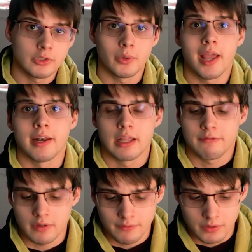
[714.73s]
So again,
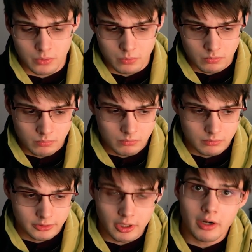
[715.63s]
if you
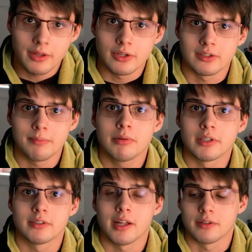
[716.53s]
start in the
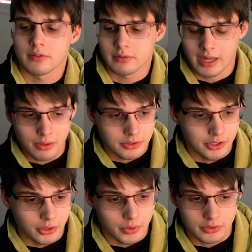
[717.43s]
simplest sense, download
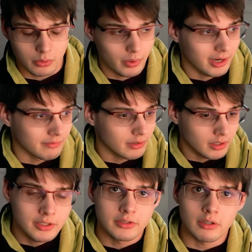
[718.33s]
Todoist or
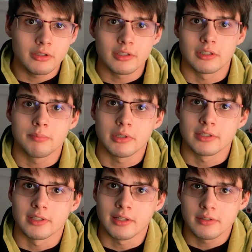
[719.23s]
whatever, start in the
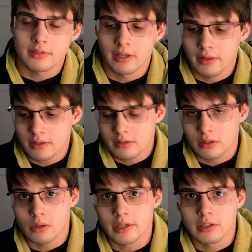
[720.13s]
simplest sense, and then
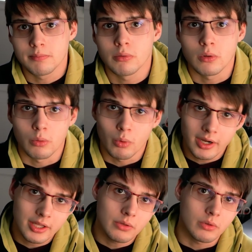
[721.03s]
slowly explore.
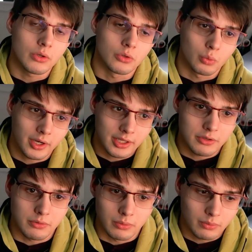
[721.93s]
What can you use? What
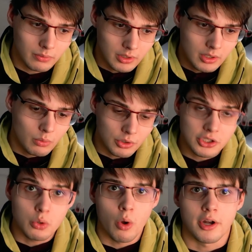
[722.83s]

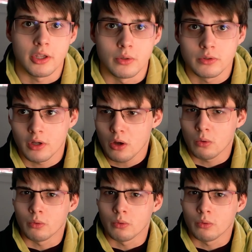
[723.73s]
do you want to use? Oh,